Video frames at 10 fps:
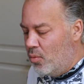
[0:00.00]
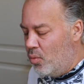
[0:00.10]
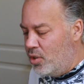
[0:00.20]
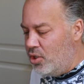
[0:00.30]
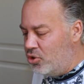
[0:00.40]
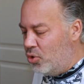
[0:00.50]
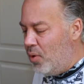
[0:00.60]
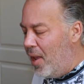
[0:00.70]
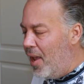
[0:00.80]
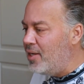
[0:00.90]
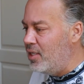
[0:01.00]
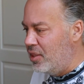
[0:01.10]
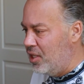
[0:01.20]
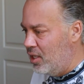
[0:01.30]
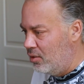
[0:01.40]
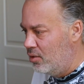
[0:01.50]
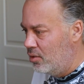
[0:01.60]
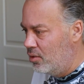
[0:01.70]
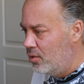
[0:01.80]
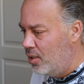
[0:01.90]
When you do anything,
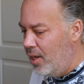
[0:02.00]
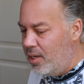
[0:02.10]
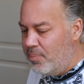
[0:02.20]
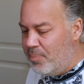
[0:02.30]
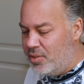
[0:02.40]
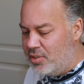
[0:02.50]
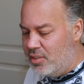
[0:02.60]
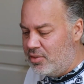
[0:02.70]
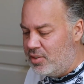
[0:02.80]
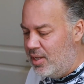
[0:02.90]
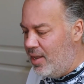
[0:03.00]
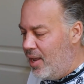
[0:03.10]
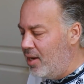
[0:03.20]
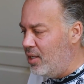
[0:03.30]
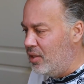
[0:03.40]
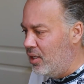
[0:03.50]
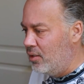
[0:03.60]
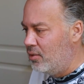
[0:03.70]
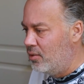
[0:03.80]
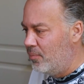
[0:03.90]
any business,
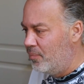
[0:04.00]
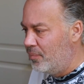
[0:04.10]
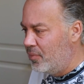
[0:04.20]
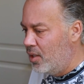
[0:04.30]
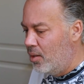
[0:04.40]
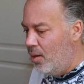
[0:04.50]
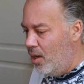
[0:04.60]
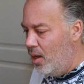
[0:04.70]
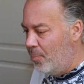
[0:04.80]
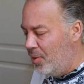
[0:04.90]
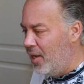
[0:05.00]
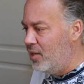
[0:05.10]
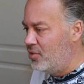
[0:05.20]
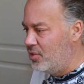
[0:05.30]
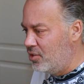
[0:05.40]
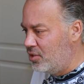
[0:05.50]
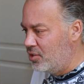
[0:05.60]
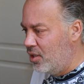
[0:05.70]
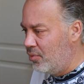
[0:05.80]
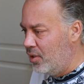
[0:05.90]
anything, a plan is
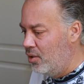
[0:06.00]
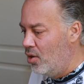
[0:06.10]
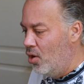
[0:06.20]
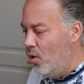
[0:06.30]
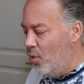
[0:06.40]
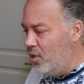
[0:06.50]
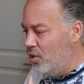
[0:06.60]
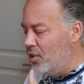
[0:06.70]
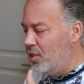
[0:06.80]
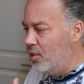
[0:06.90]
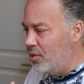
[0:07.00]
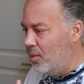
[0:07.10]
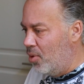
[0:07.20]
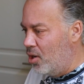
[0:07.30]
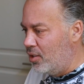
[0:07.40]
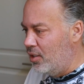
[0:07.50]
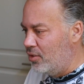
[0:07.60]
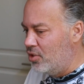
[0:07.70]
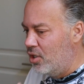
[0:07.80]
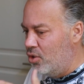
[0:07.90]
necessary. When you look at it, the
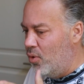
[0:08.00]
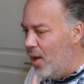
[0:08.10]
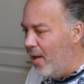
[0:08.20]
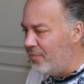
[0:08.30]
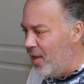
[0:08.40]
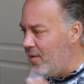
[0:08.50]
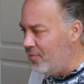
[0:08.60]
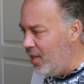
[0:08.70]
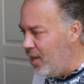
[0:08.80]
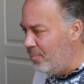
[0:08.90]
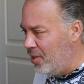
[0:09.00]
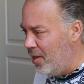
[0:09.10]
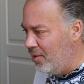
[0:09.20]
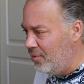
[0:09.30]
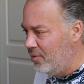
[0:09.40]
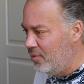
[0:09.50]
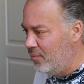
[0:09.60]
markets, you have to have a game plan.